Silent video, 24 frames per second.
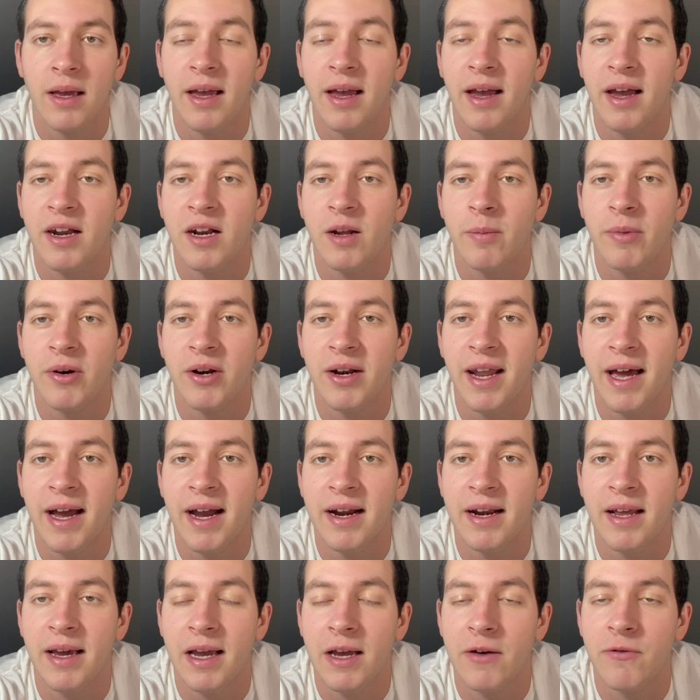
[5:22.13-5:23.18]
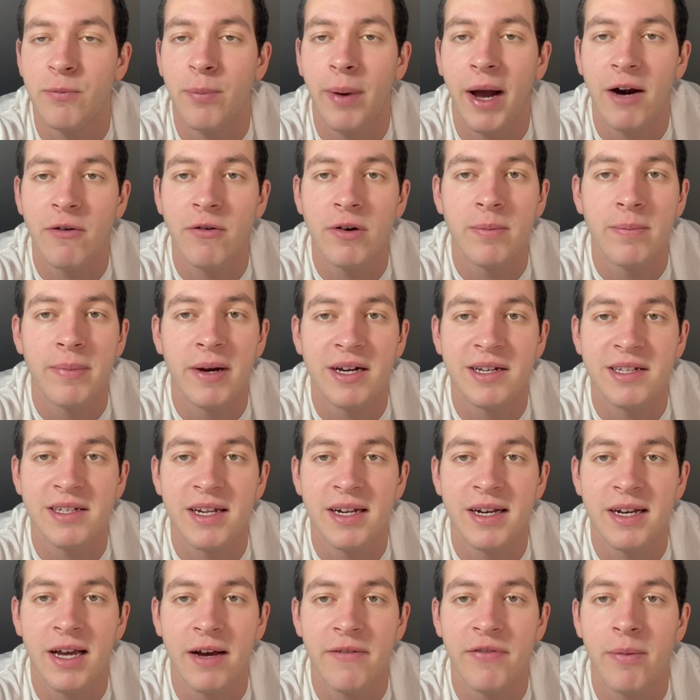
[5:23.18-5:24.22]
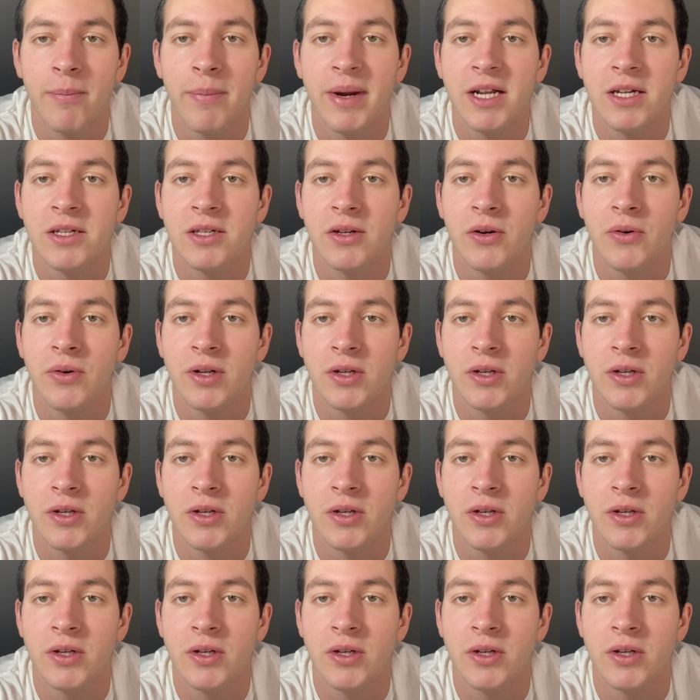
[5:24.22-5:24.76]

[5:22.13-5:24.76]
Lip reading: At number 9, I have Byron Buxton of the Minnesota